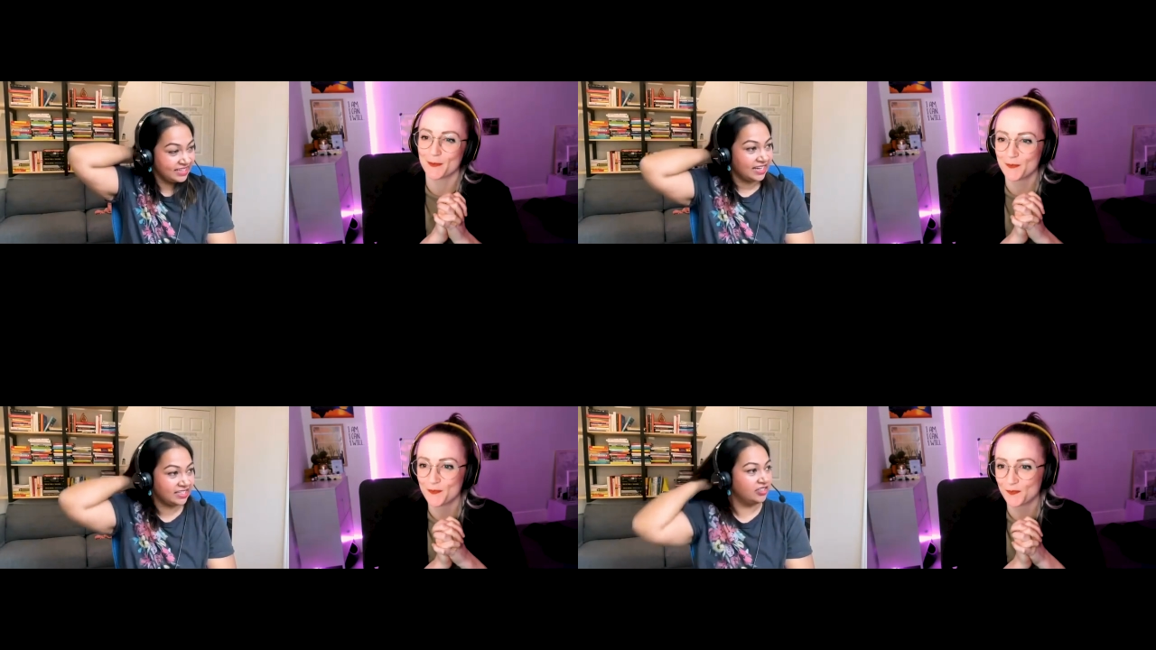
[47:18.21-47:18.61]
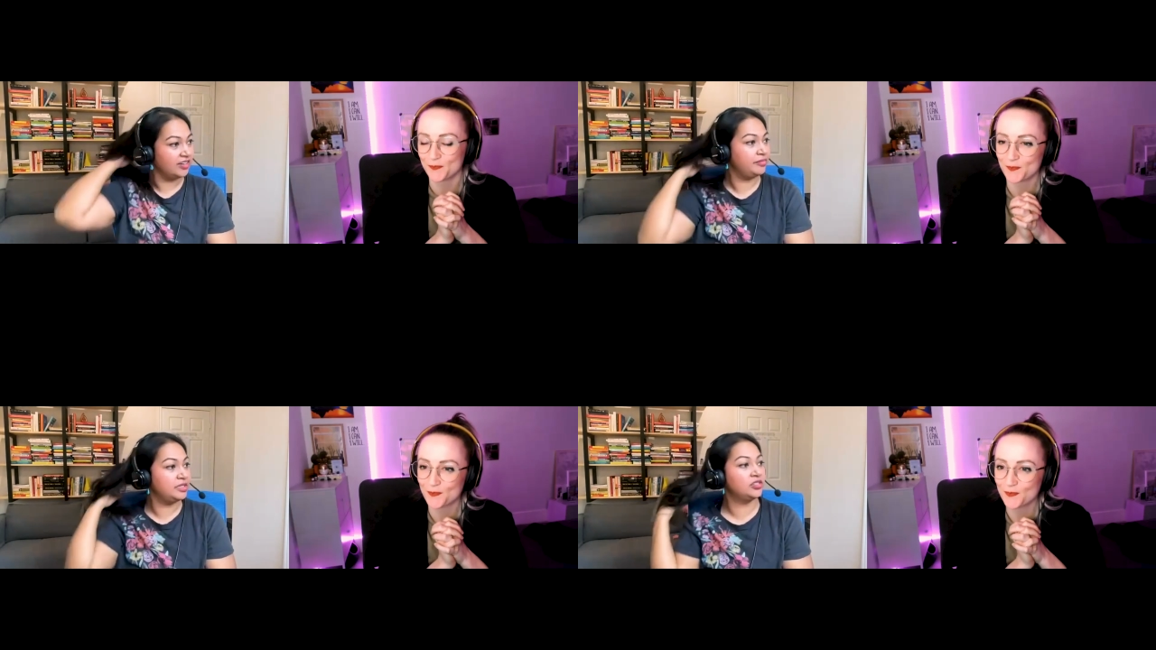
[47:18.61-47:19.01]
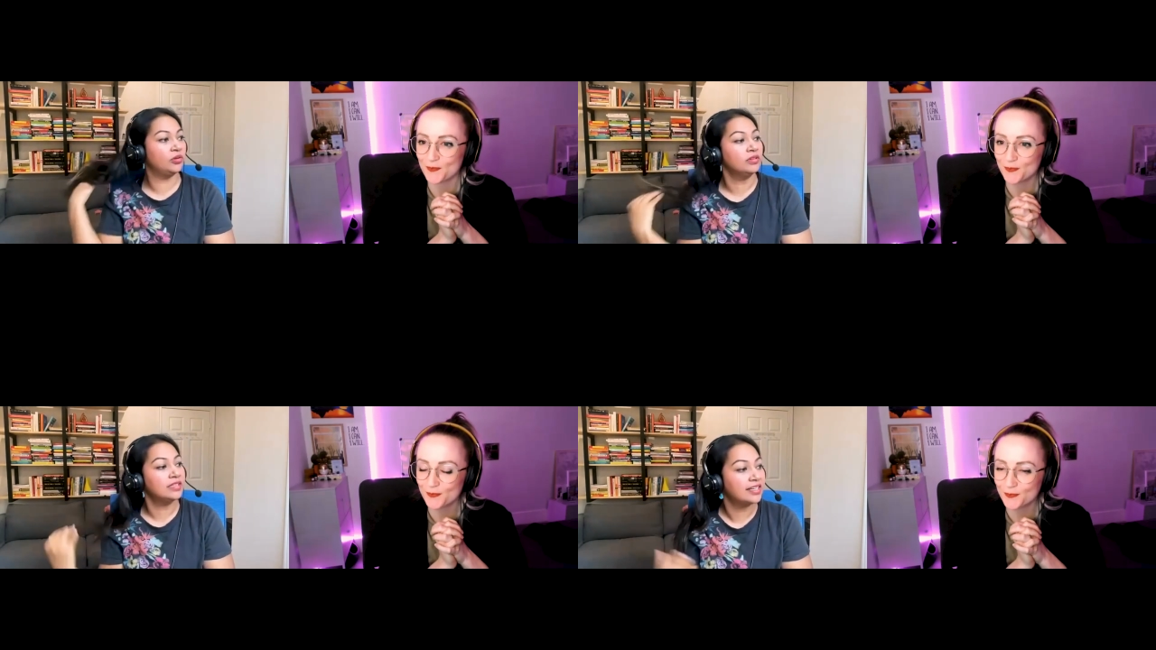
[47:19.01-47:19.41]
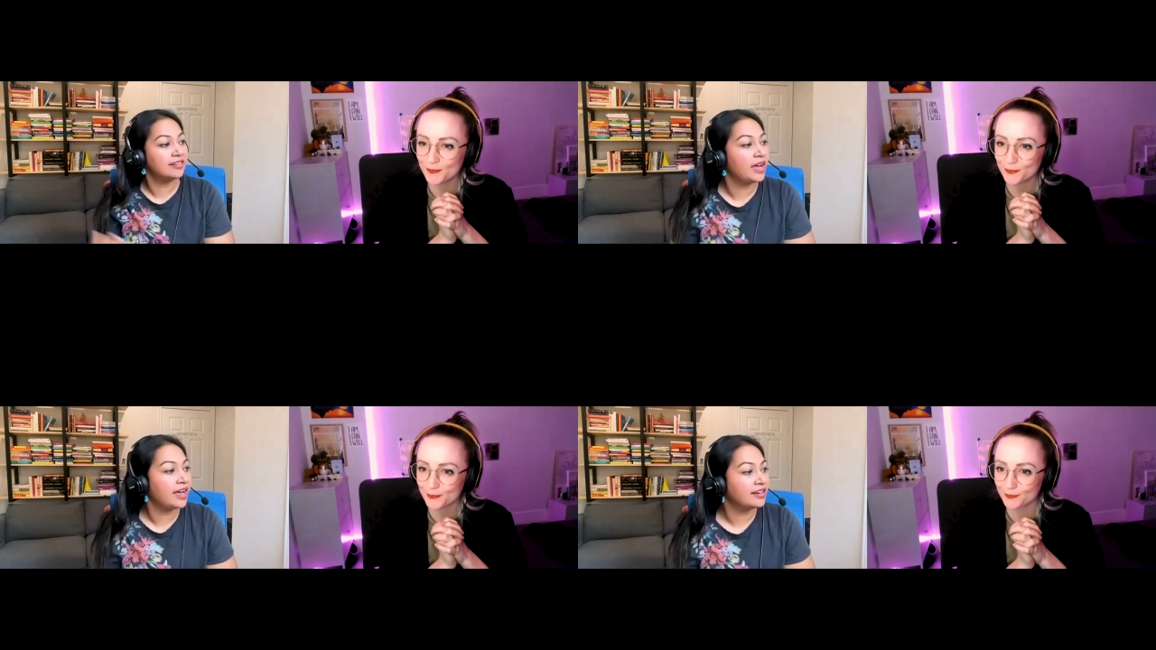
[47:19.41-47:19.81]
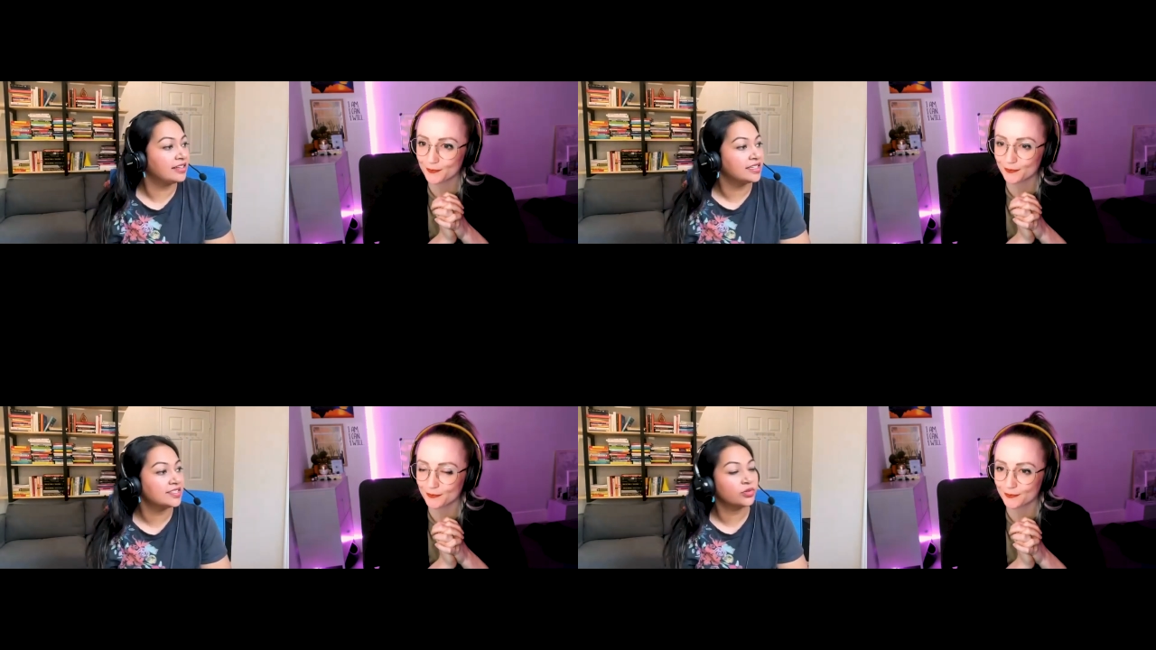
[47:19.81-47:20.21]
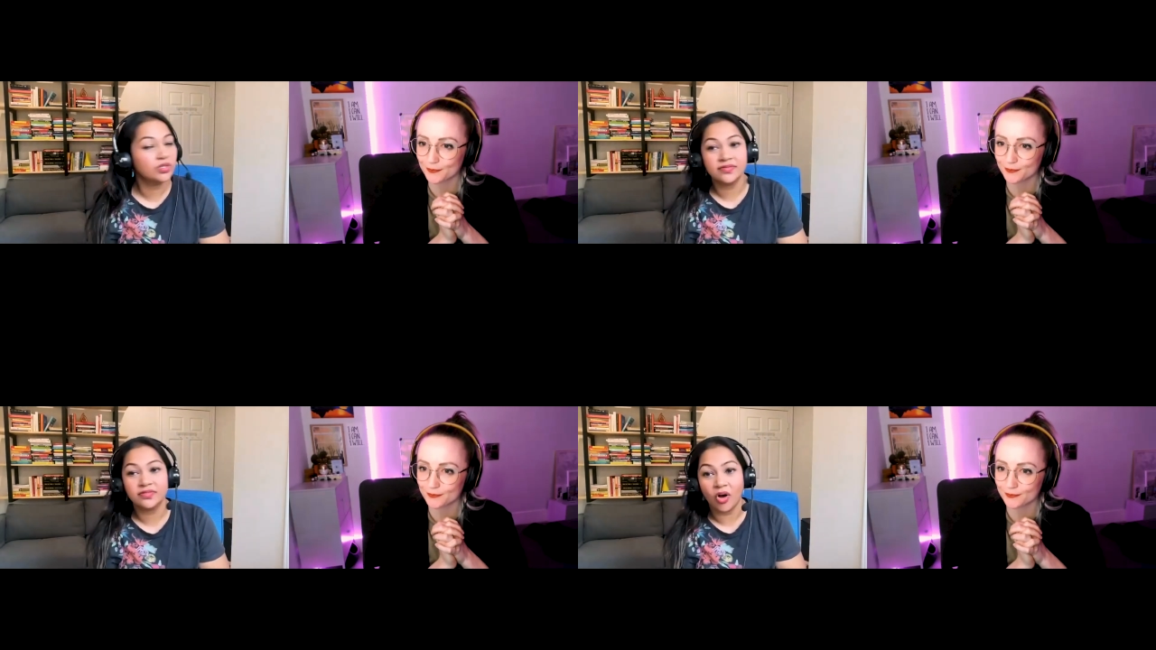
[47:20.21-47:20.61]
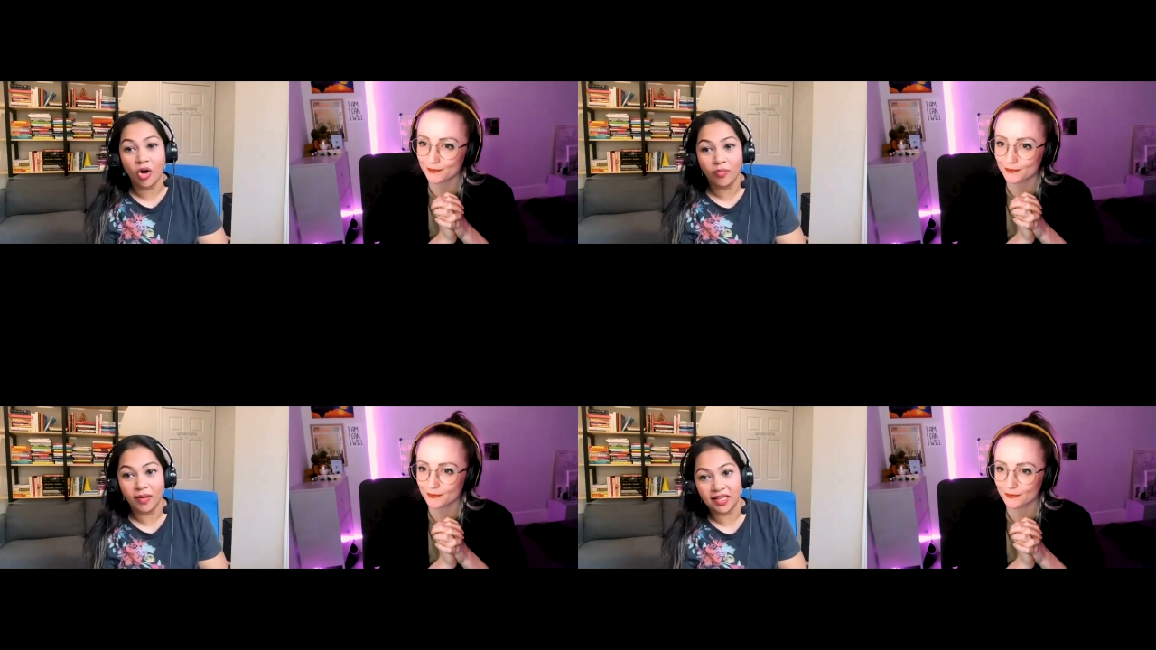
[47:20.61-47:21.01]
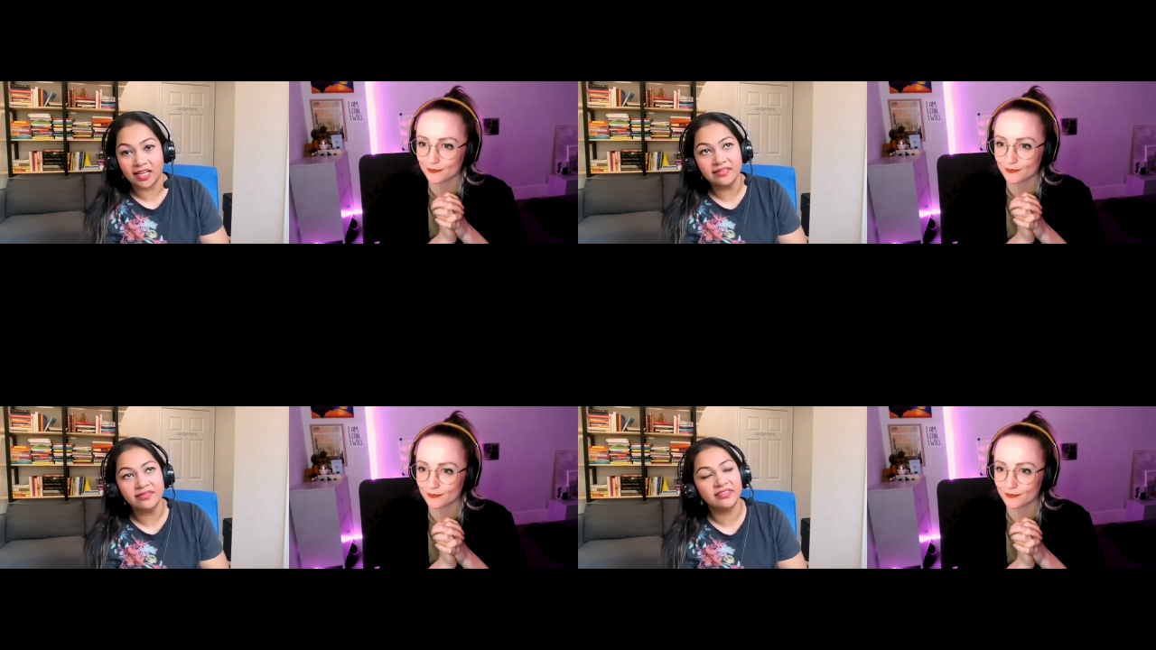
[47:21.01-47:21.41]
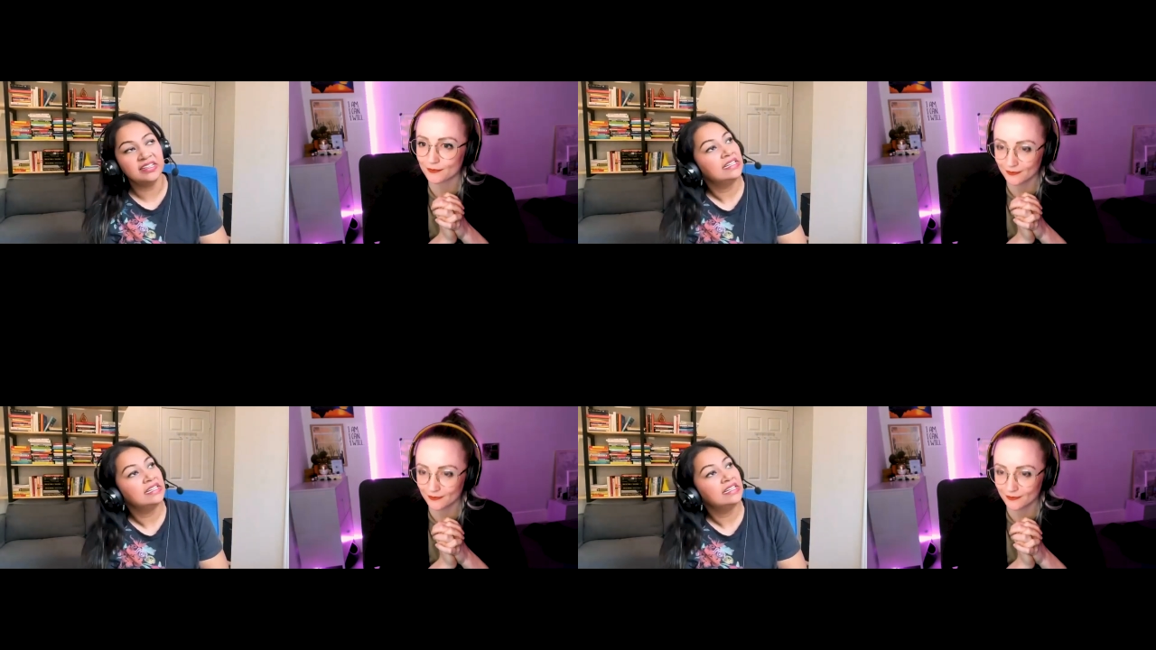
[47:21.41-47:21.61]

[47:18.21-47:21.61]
Speaker 1: Yeah, you know, I've been told that I've had a nice voice for all my life.